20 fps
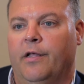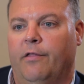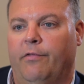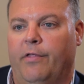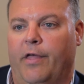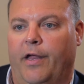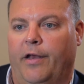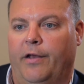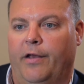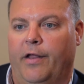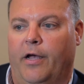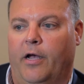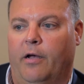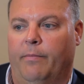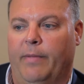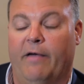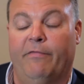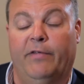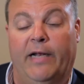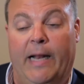that
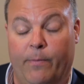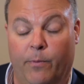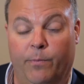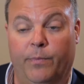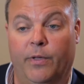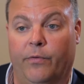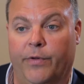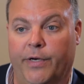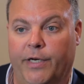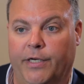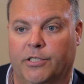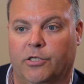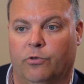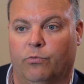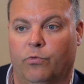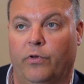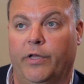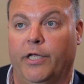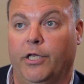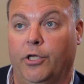have the capability to
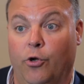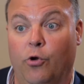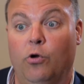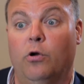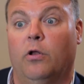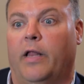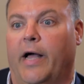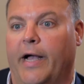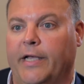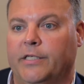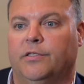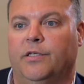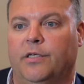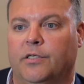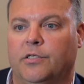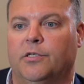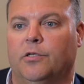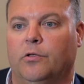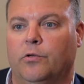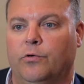really utilize these
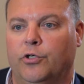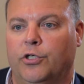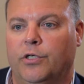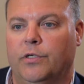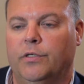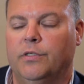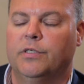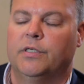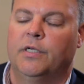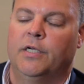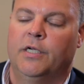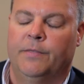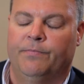solutions.